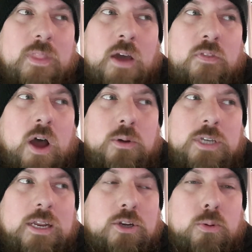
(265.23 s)
And that
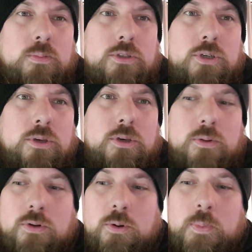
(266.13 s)
was adding up to
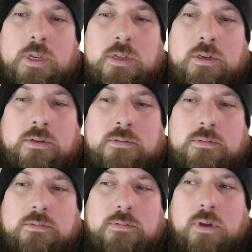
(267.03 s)
you coming and
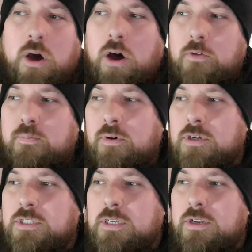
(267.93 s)
half
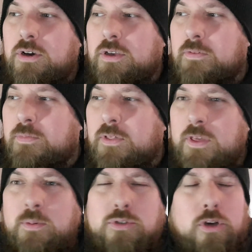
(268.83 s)
pricing like I
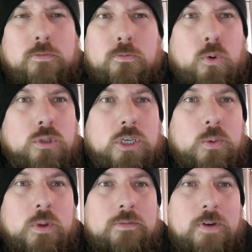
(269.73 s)
think it was like a 40
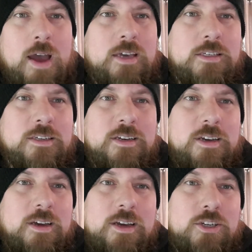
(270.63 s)
quid vase.
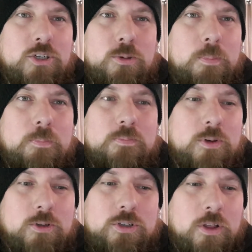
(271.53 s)
And
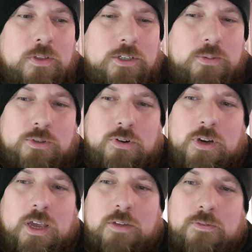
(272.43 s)
I think she was
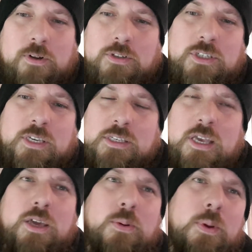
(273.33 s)
trying to get it for like
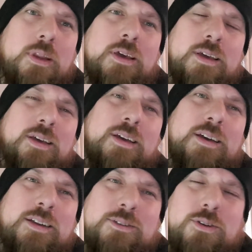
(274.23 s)
16 quid.
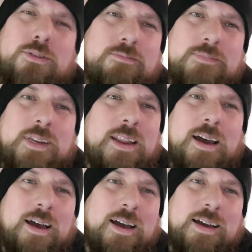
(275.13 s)
And I was like,
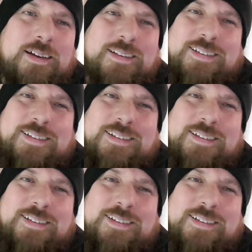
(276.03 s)
nah.